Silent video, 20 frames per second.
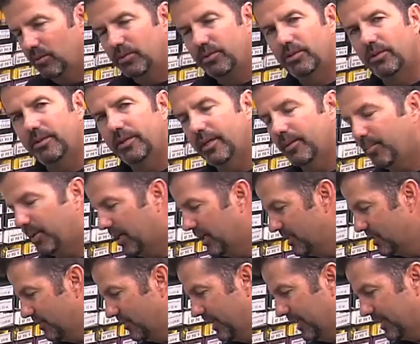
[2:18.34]
we show you that
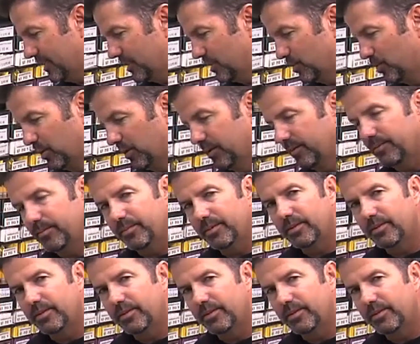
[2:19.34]
positive access point,